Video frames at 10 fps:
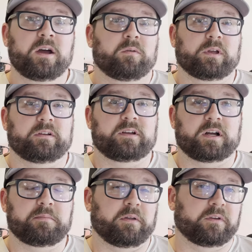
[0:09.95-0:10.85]
We're going to
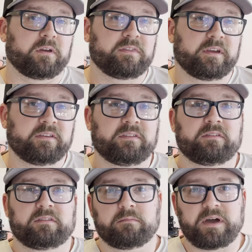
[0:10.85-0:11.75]
talk about the good
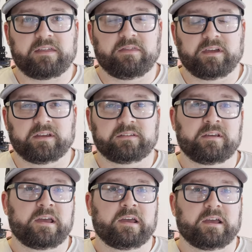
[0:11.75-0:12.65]
things, the bad things,